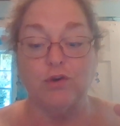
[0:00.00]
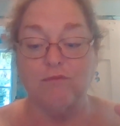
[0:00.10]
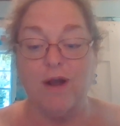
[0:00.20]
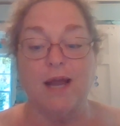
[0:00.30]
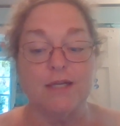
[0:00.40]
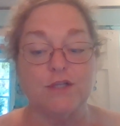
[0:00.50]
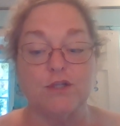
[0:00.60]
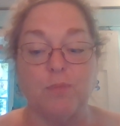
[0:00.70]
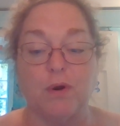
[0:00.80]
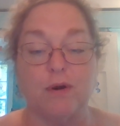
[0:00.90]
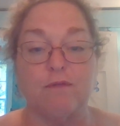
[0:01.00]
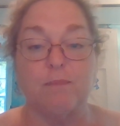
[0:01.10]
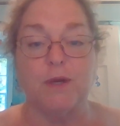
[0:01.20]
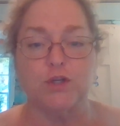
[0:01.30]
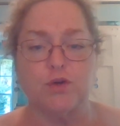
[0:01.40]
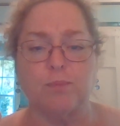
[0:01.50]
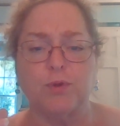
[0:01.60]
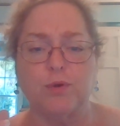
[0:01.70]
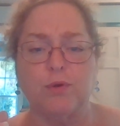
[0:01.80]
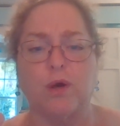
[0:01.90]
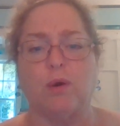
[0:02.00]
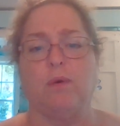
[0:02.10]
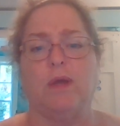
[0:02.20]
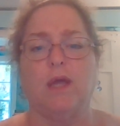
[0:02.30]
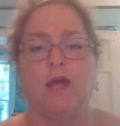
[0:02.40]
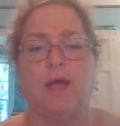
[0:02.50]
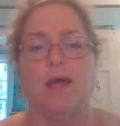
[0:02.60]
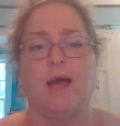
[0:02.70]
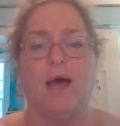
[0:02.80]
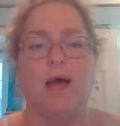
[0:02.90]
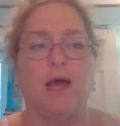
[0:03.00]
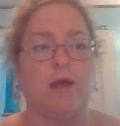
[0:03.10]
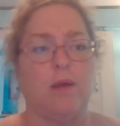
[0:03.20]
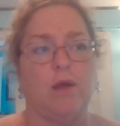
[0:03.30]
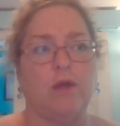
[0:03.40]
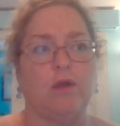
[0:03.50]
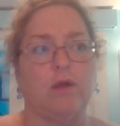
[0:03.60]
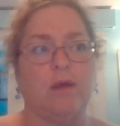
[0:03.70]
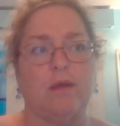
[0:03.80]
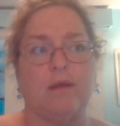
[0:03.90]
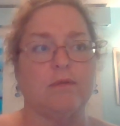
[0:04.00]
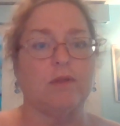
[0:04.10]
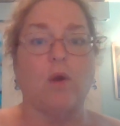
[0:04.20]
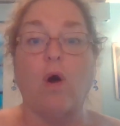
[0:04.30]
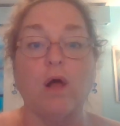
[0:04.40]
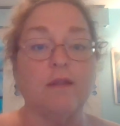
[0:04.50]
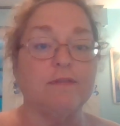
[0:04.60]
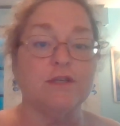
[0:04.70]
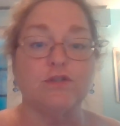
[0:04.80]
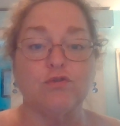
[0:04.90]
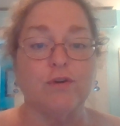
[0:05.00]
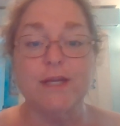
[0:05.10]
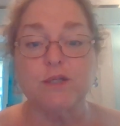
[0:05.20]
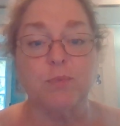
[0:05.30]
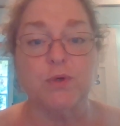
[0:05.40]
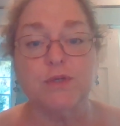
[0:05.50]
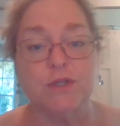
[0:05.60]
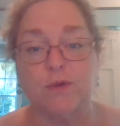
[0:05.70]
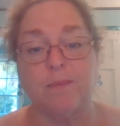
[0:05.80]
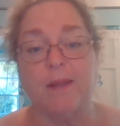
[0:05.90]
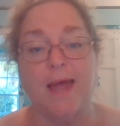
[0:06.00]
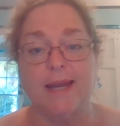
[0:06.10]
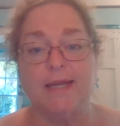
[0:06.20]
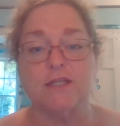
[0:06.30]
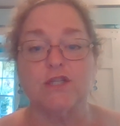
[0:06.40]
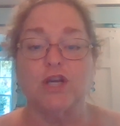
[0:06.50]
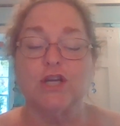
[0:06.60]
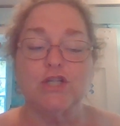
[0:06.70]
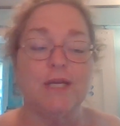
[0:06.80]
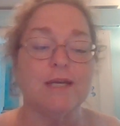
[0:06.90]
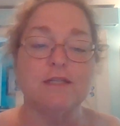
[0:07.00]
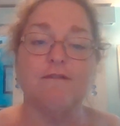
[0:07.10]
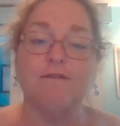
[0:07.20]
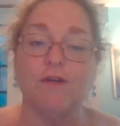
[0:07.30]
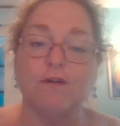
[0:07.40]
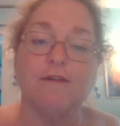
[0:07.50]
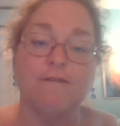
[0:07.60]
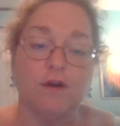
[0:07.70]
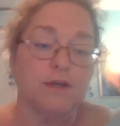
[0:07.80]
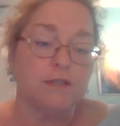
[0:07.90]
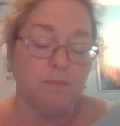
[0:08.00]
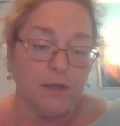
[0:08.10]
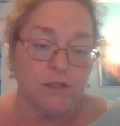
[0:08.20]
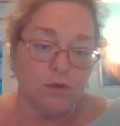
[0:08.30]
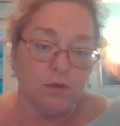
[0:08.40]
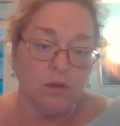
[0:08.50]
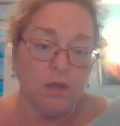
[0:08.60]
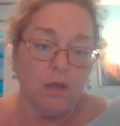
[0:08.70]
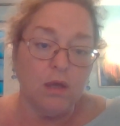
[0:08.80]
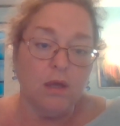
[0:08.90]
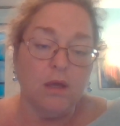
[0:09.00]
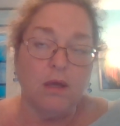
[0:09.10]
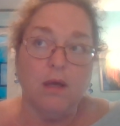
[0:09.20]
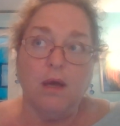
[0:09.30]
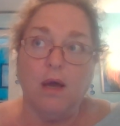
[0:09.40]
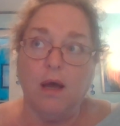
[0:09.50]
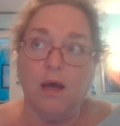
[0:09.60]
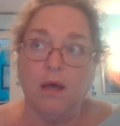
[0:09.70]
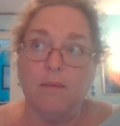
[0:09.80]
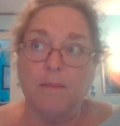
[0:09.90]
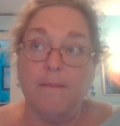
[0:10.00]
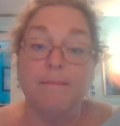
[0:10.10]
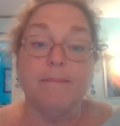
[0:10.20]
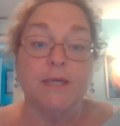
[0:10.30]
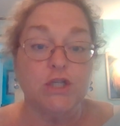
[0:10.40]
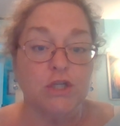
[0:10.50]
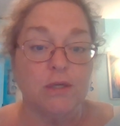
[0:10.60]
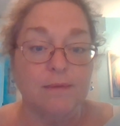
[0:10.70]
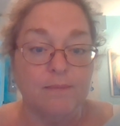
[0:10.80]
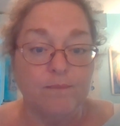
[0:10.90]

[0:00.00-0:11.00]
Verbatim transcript: Uranus is part of the picture. Pluto, uh, all of these transpersonal planets, she has a very, very special uh, mission.